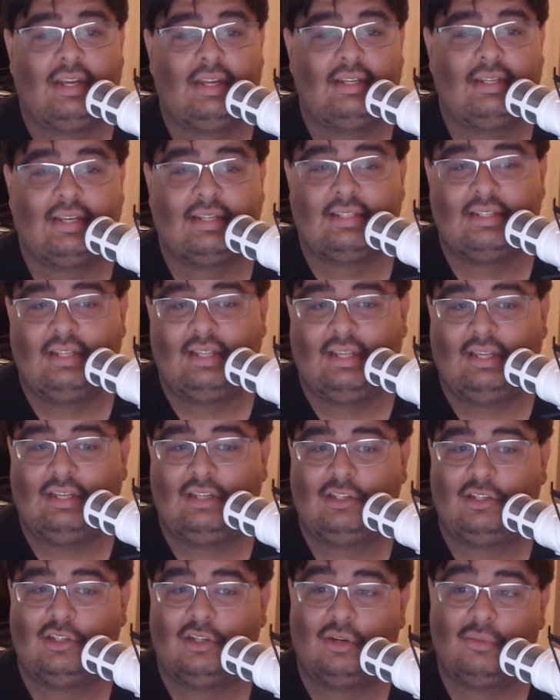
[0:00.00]
Destiny
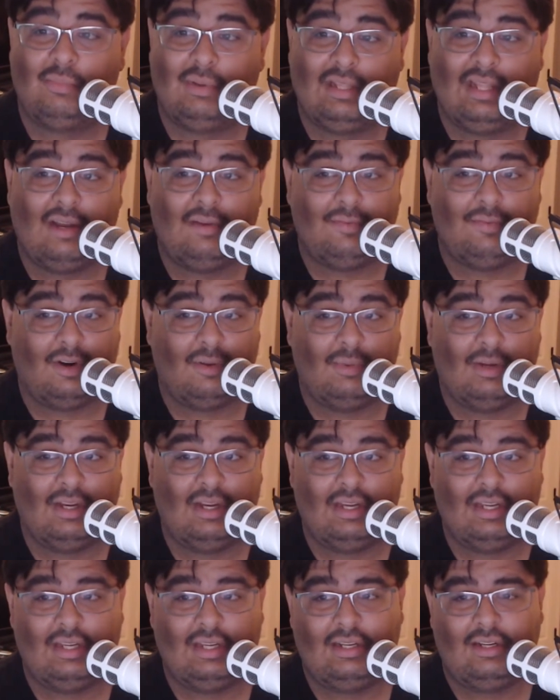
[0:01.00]
shouldn't be that far
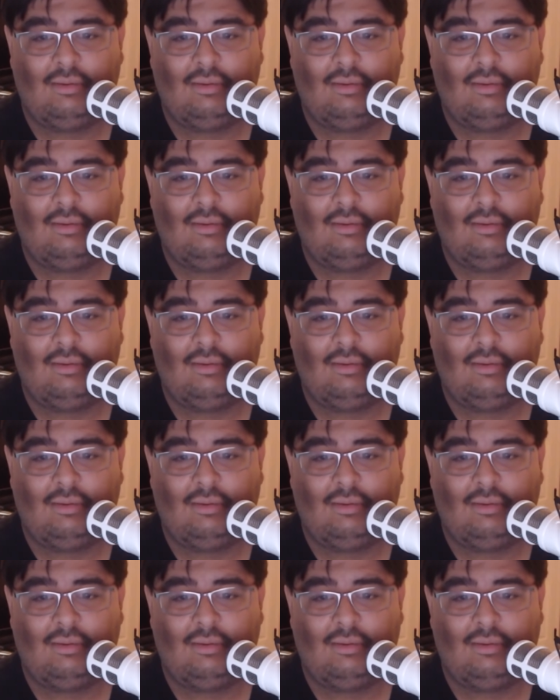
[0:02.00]
behind.